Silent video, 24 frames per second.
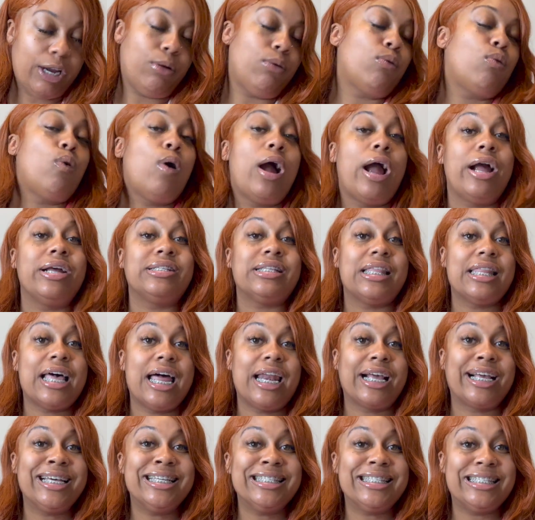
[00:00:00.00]
It requires a
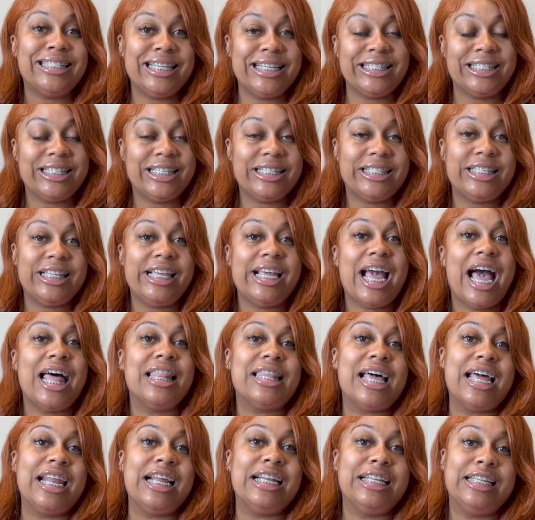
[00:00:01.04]
lot of consistency, a
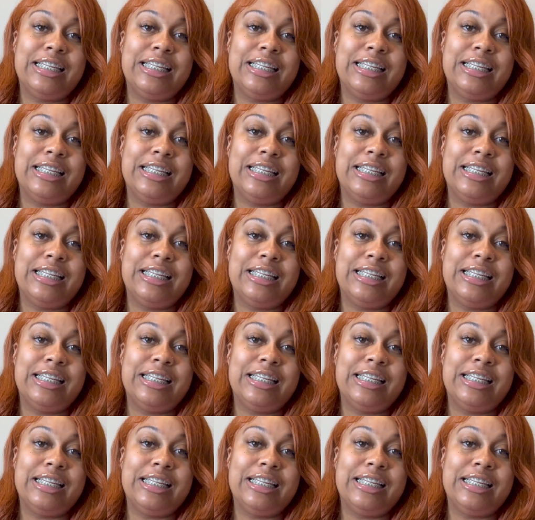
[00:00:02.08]
lot of